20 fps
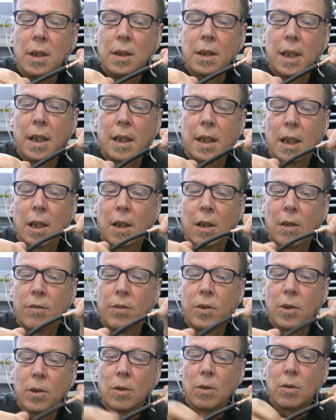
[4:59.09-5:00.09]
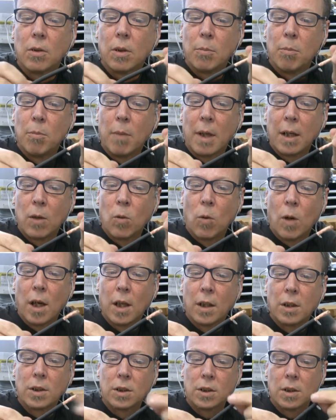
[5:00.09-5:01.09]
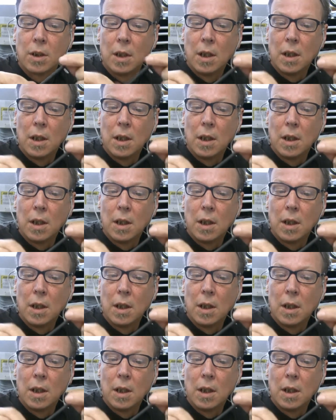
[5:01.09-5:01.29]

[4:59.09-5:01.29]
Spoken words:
take care of your mic wires